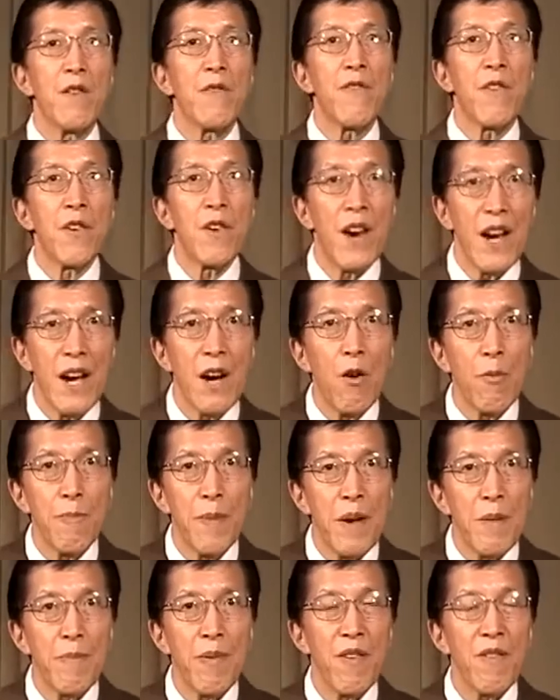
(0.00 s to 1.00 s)
for a
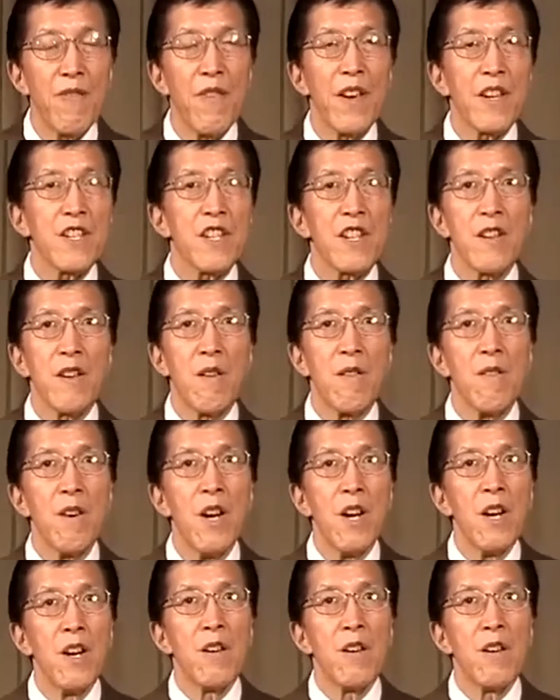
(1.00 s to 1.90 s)
helping professional